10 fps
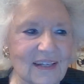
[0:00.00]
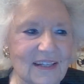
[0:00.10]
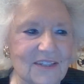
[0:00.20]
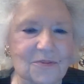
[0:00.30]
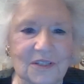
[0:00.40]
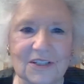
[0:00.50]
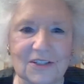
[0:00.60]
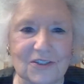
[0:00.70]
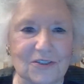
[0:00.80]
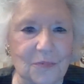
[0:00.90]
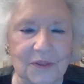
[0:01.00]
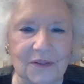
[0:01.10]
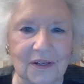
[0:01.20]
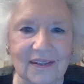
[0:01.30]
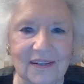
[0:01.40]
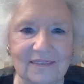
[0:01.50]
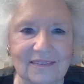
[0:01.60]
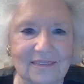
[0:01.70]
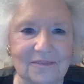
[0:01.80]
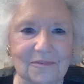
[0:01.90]
It's really super. I
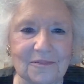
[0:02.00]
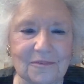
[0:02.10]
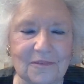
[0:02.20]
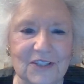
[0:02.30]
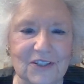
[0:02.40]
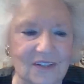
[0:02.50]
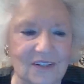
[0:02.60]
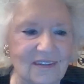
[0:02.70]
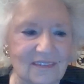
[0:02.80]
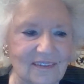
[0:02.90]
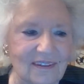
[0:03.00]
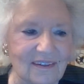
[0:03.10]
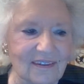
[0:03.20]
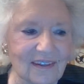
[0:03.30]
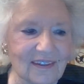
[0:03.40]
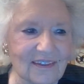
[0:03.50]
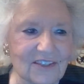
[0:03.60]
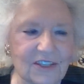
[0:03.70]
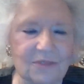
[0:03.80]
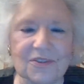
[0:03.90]
wish that
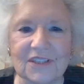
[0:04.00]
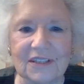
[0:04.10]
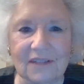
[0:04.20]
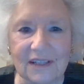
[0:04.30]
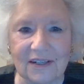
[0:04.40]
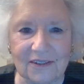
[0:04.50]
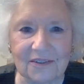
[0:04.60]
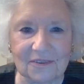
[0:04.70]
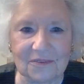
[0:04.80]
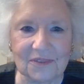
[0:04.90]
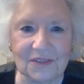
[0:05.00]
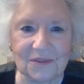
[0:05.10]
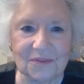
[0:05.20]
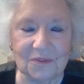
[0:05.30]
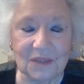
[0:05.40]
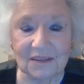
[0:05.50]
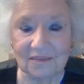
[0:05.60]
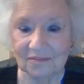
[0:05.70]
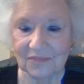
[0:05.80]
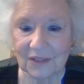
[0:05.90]
she were still here to
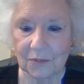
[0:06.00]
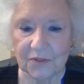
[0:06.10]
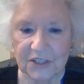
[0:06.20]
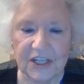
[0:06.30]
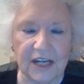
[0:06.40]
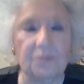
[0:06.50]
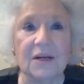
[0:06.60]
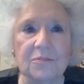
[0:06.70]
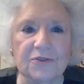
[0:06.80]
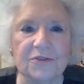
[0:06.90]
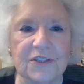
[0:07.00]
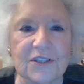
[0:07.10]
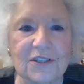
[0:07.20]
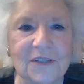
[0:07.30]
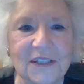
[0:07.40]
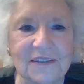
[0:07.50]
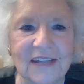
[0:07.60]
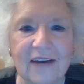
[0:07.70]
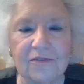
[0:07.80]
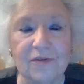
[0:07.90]
appreciate it, but I'm sure she's looking
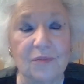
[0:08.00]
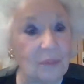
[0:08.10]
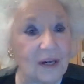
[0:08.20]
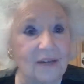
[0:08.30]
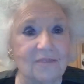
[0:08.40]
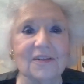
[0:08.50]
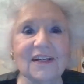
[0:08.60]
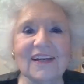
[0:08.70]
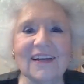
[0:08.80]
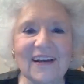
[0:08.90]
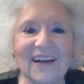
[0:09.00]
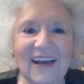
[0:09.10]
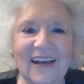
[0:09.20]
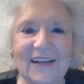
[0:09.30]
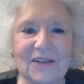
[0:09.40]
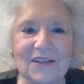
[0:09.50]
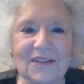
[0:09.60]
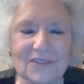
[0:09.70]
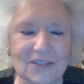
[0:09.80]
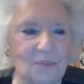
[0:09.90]
down from above and
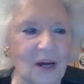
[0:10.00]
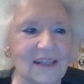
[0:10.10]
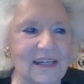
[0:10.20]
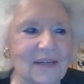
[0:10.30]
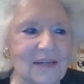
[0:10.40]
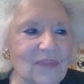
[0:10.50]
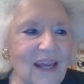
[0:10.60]
smiling.